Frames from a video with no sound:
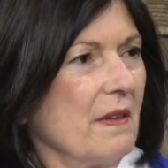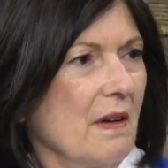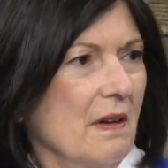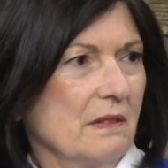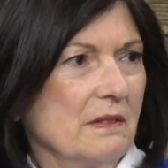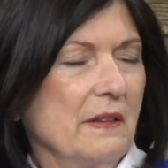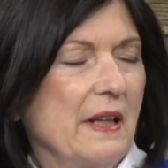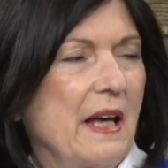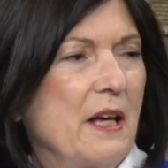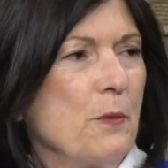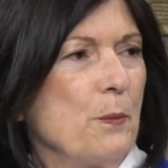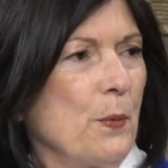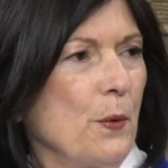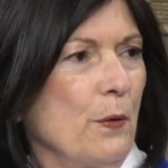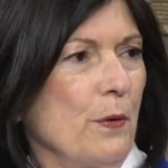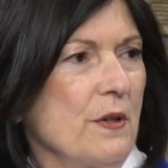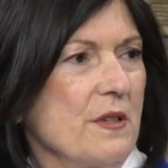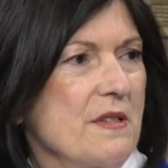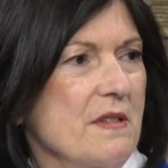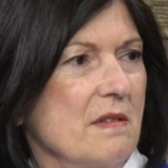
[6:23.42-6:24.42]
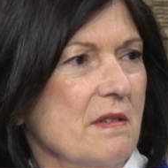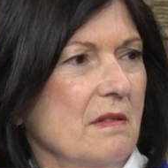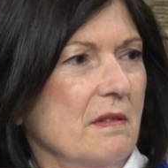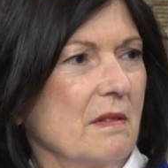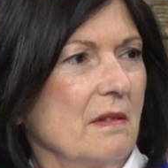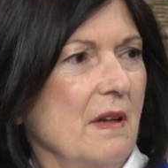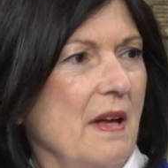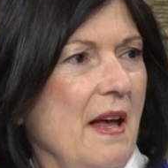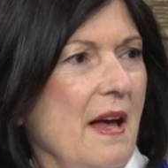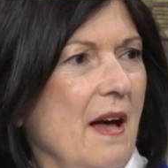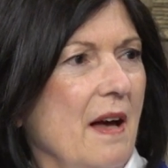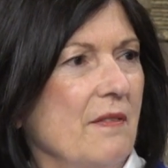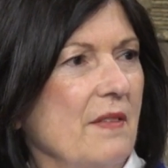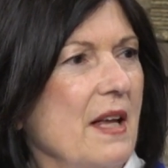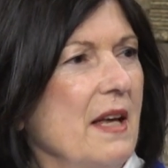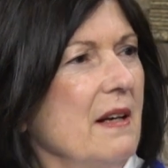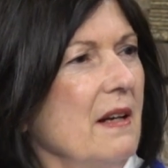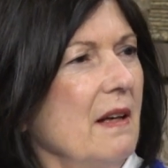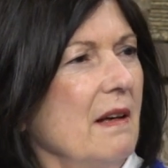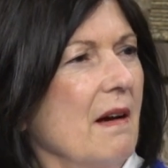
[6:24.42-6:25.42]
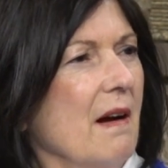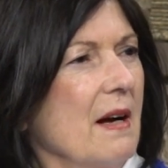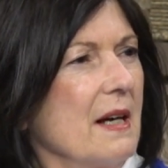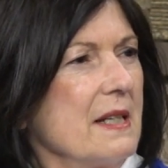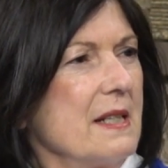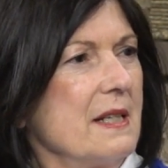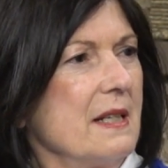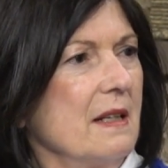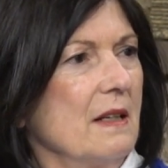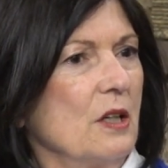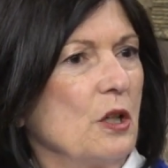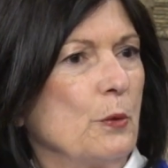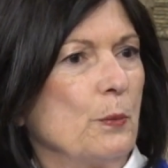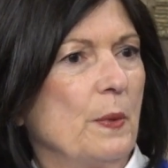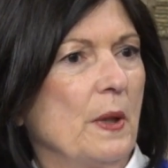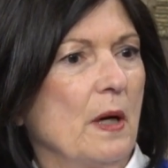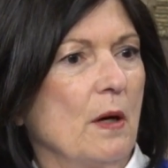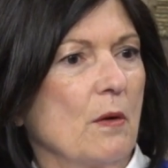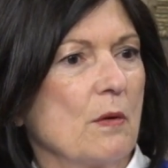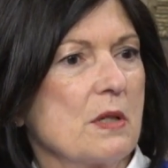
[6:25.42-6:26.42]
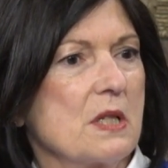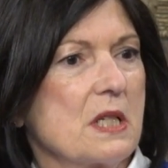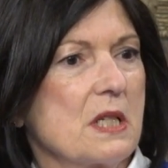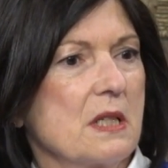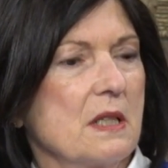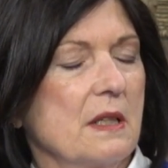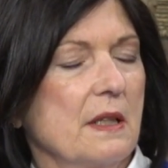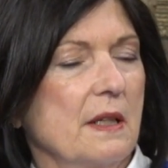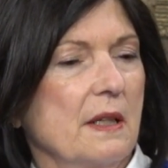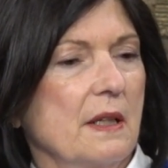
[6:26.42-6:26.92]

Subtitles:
a lay person have any idea about